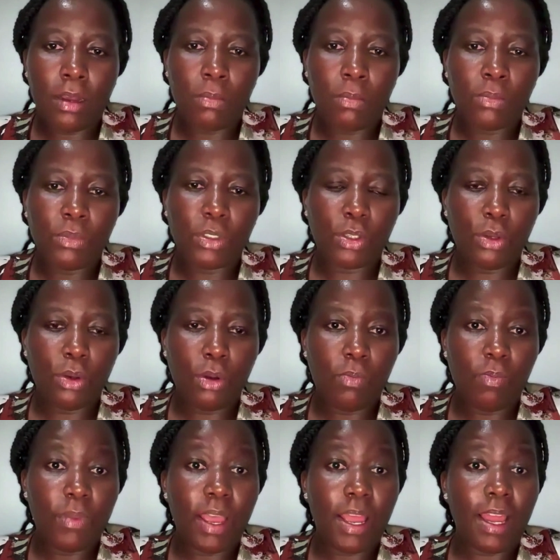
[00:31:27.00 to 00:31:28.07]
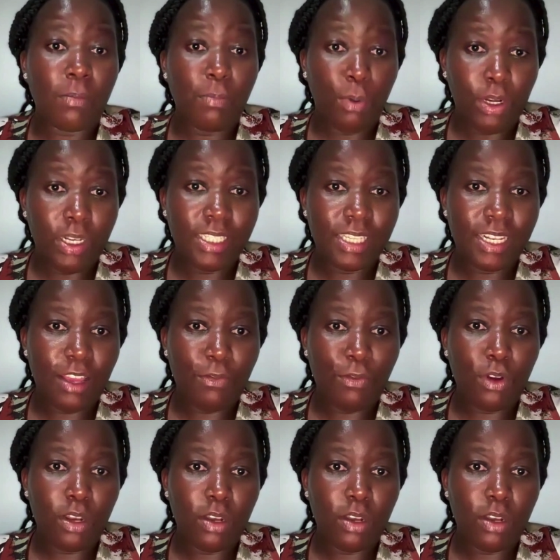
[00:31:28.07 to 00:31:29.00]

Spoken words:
So at policy level,